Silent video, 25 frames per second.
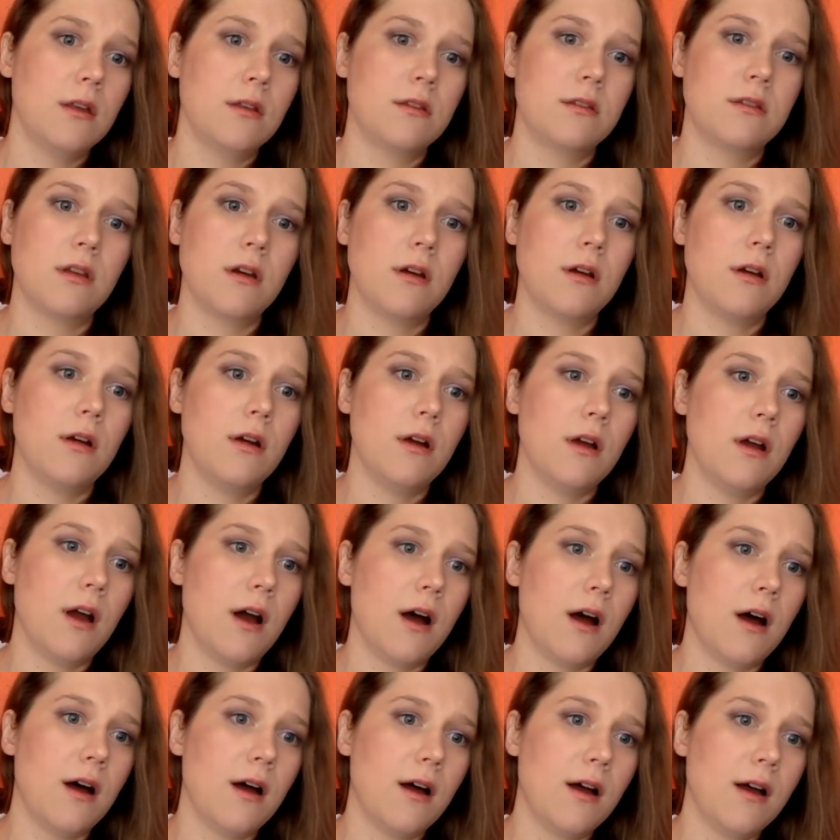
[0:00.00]
So,
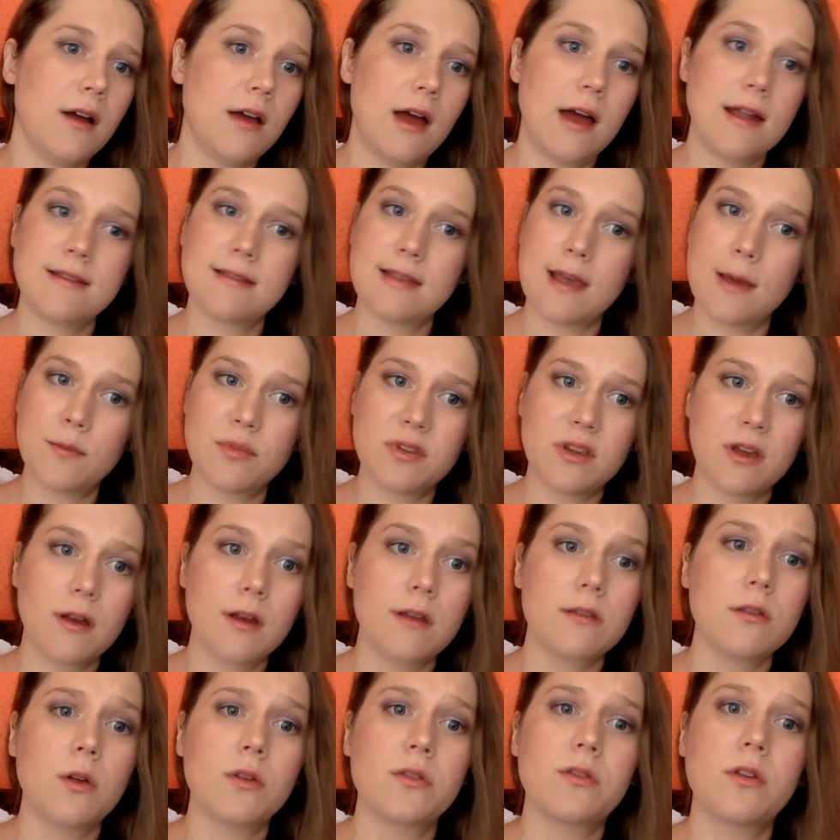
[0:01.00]
and Samsung
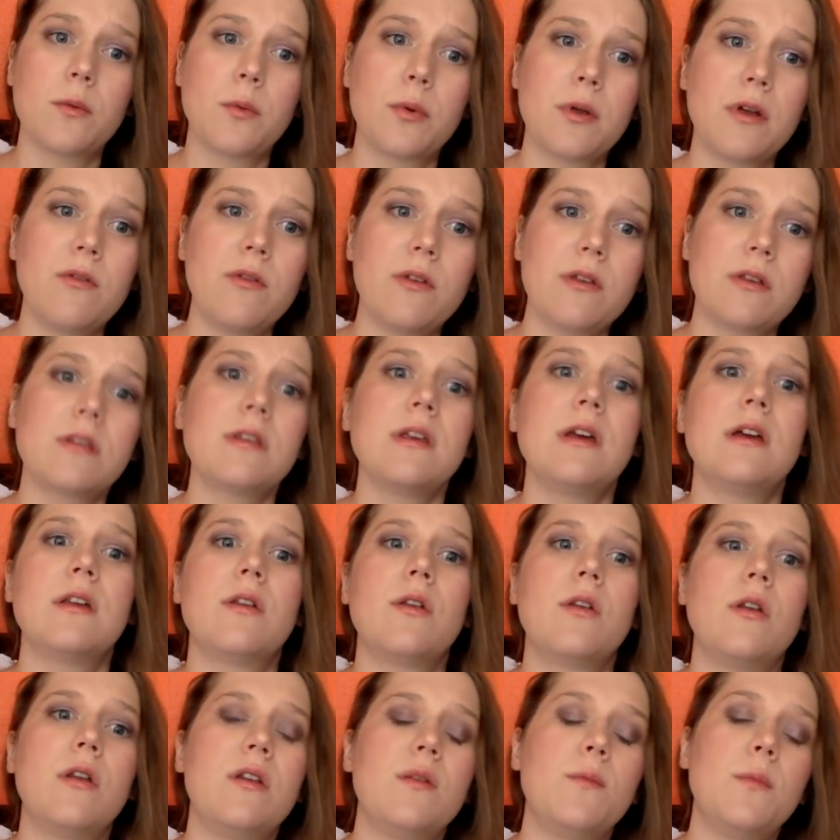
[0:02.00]
has also previously
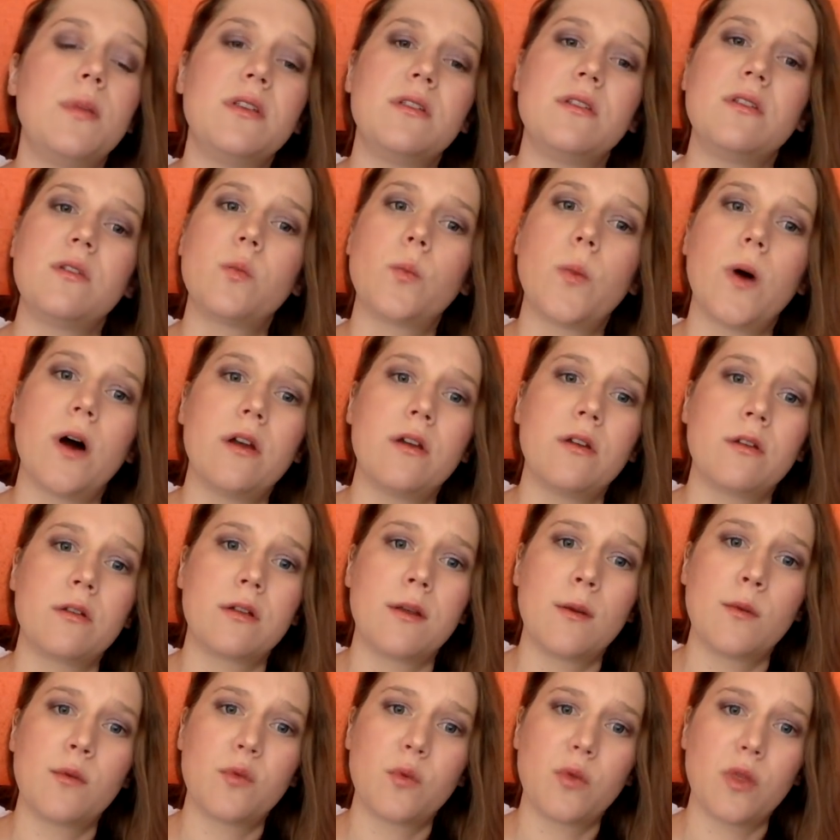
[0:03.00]
entered into business
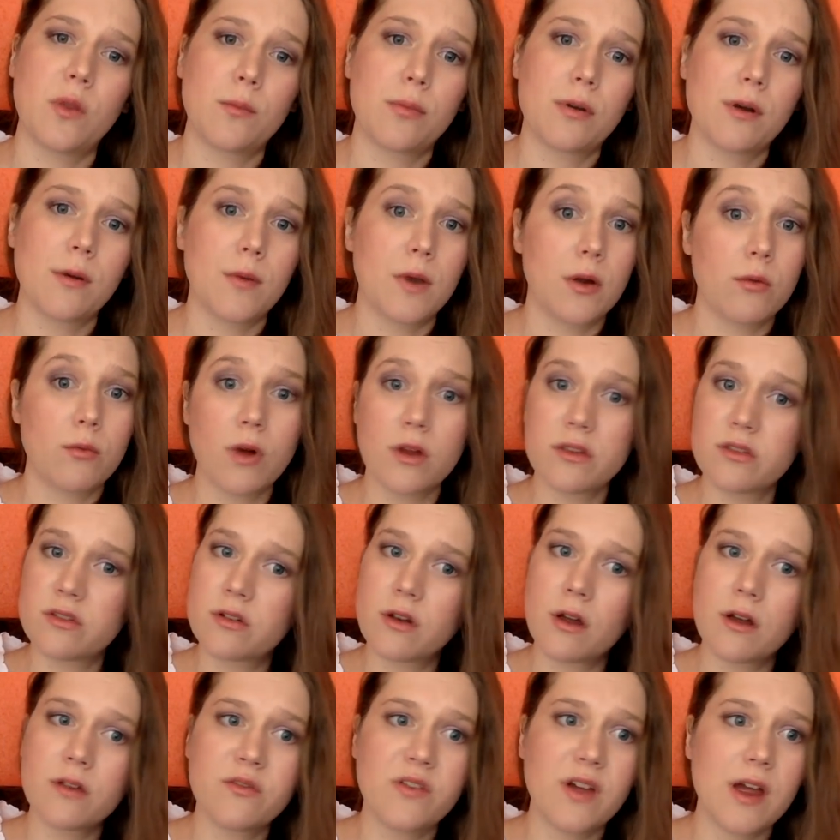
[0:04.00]
partnerships with the prominent
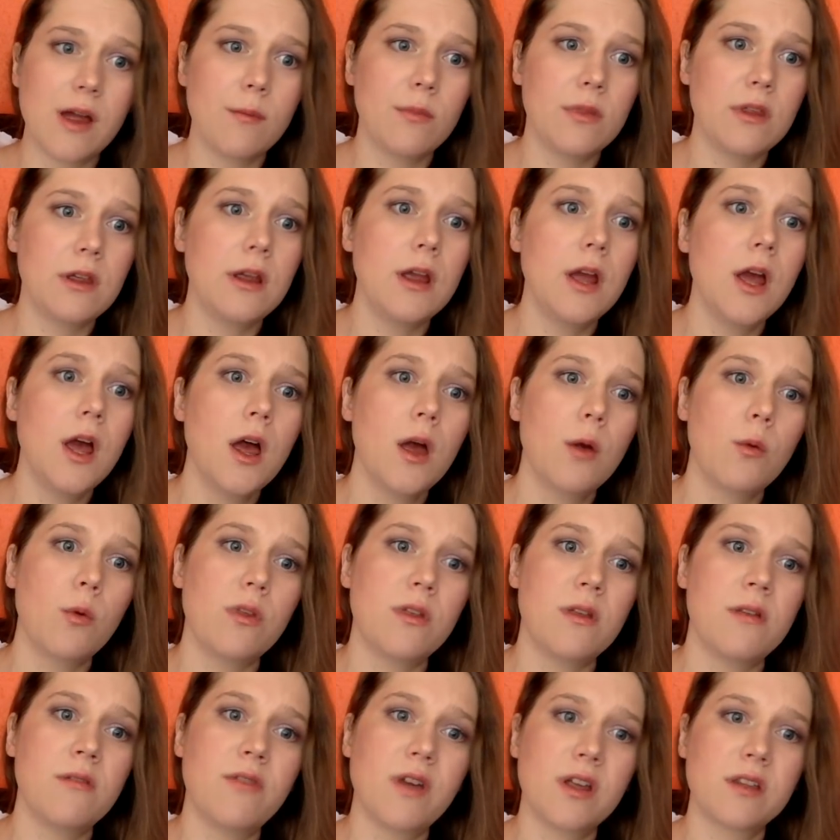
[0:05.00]
Rothschild family, with
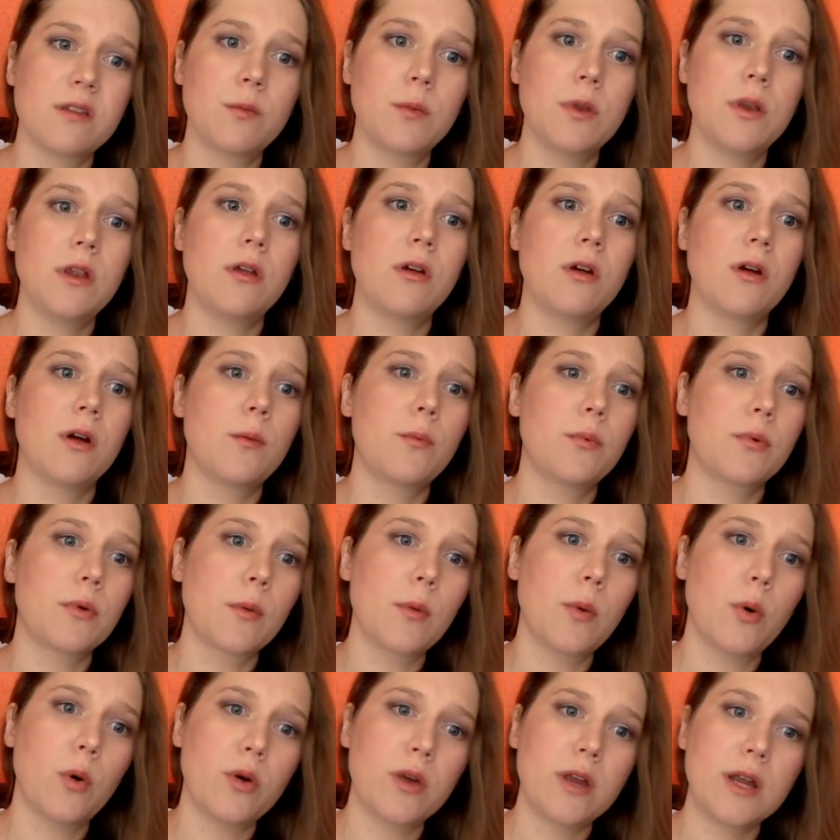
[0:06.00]
Investment Europe
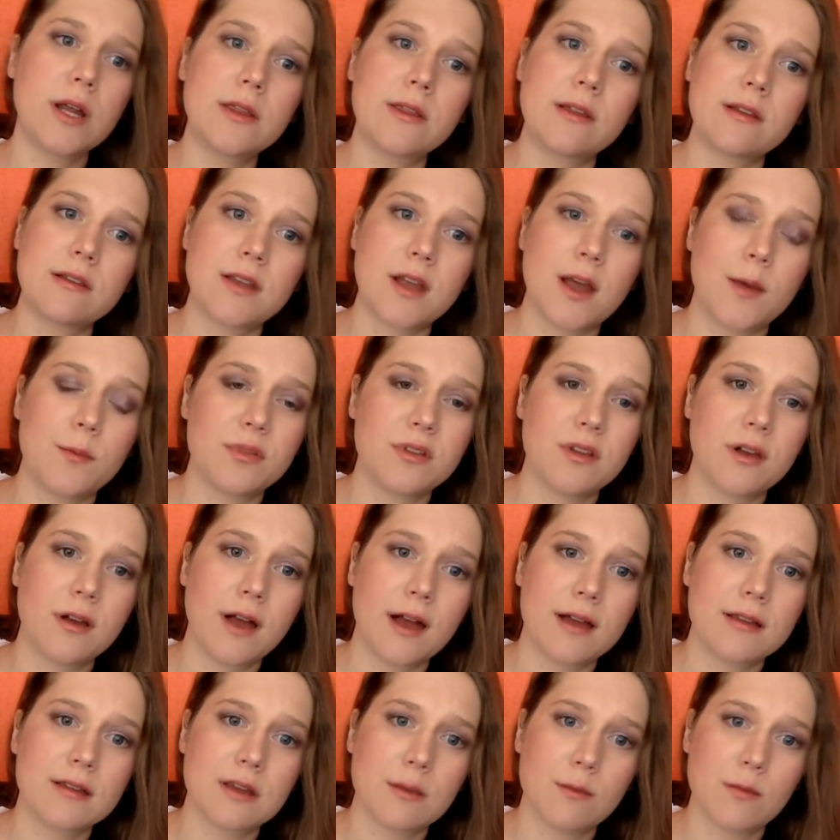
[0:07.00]
reporting that Samsung
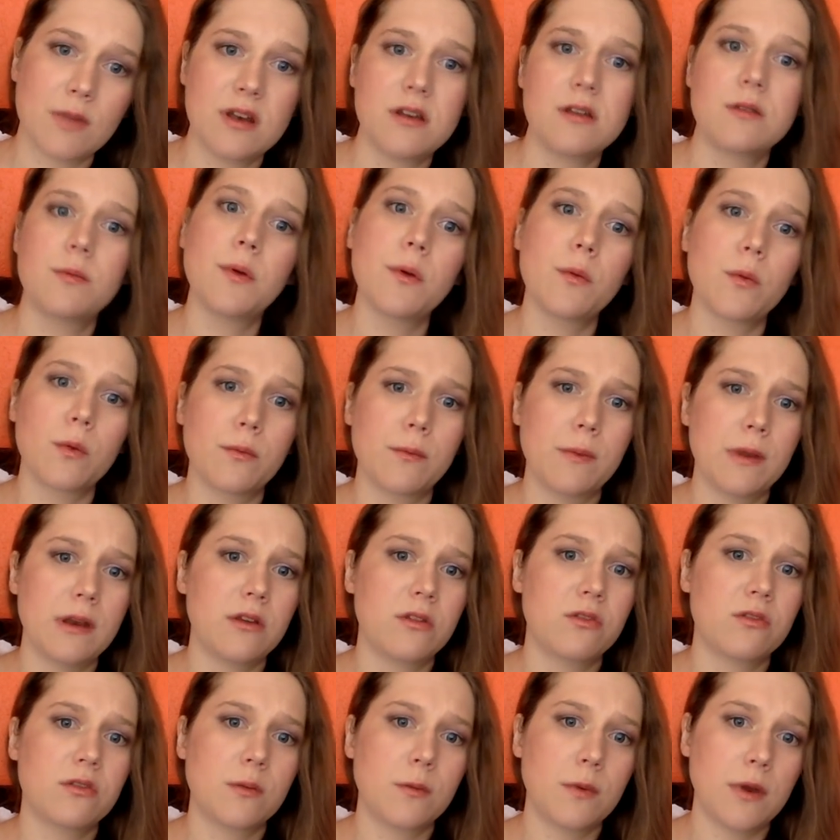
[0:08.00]
Asset Management would be
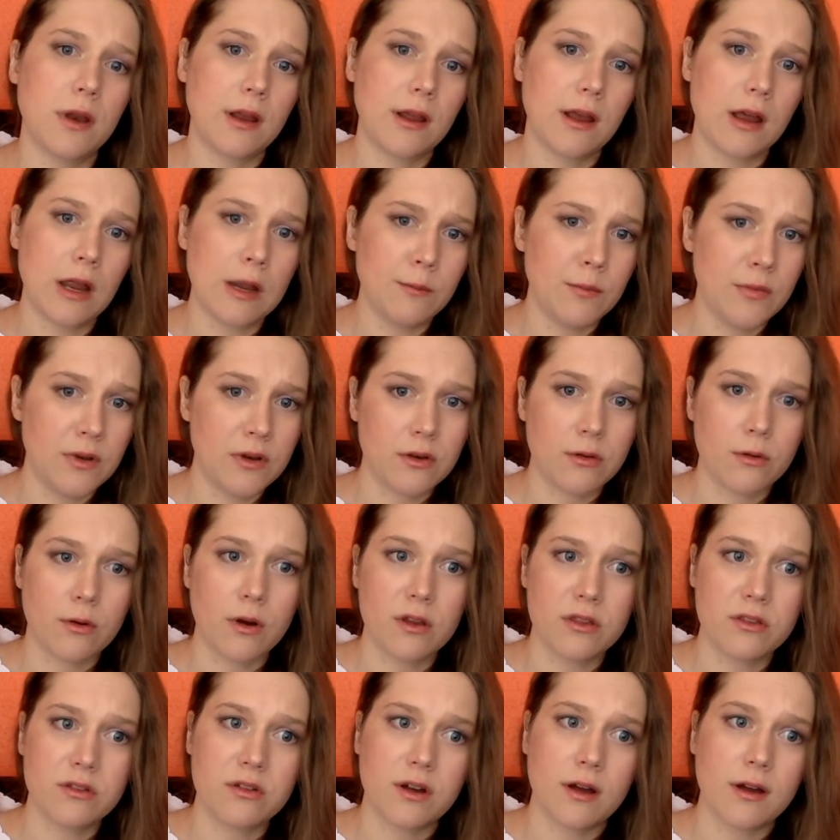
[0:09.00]
distributing Edmund de
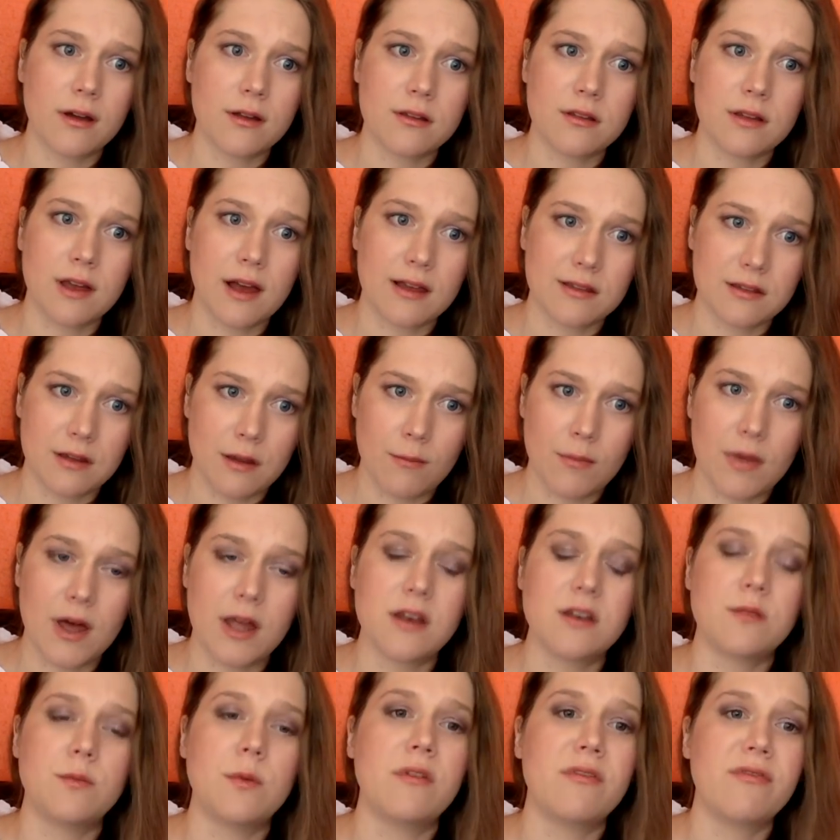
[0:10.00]
Rothschild's asset
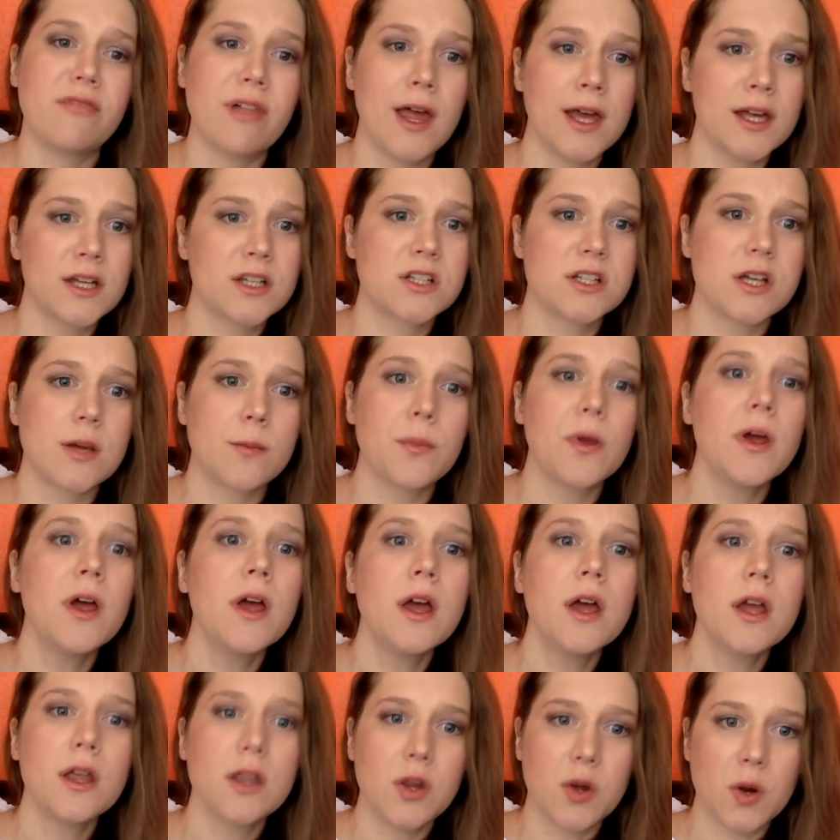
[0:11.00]
management flagship,
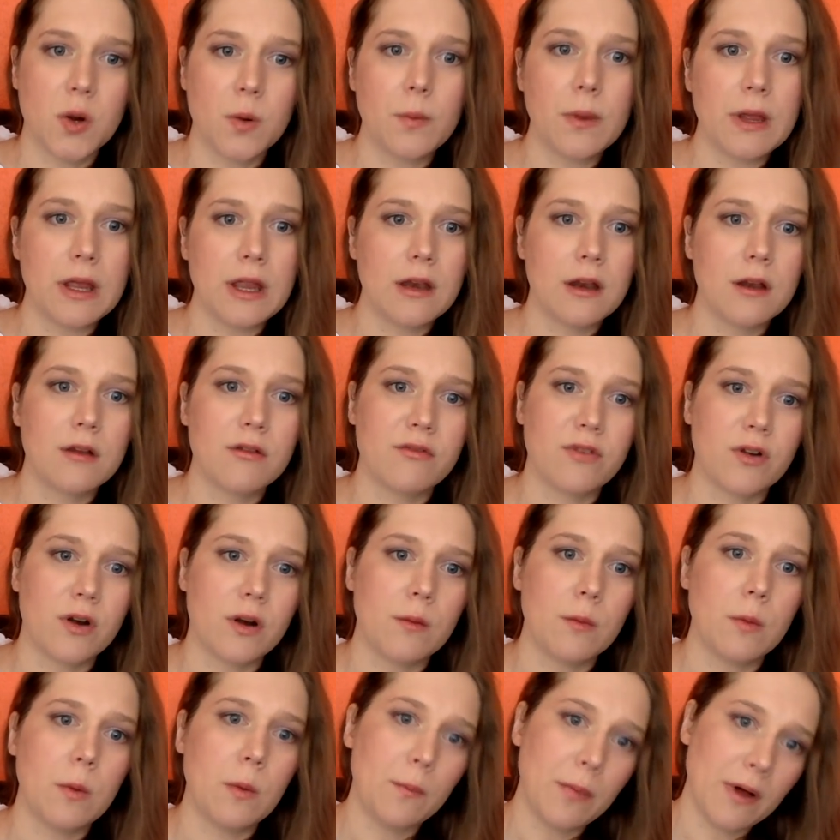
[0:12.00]
European
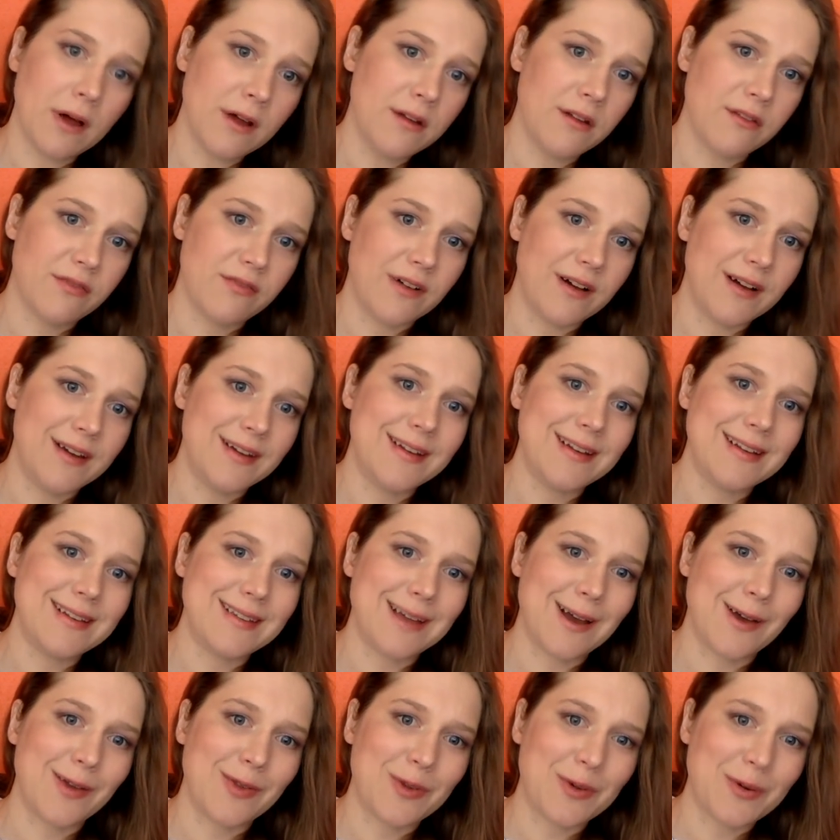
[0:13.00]
Convertible Bond Fund, in
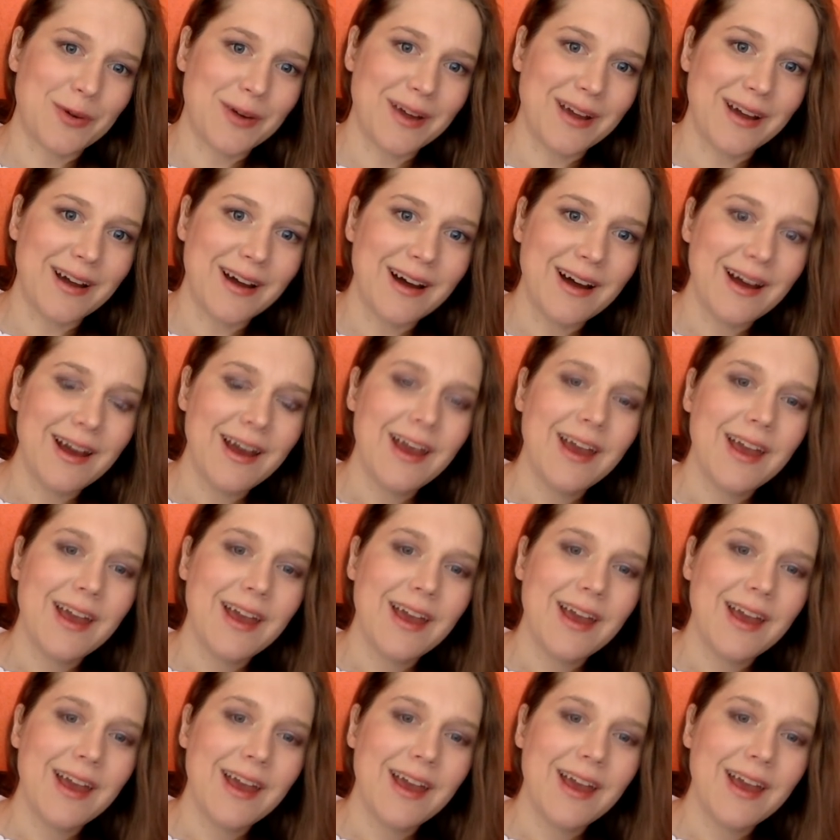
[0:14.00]
South Korea.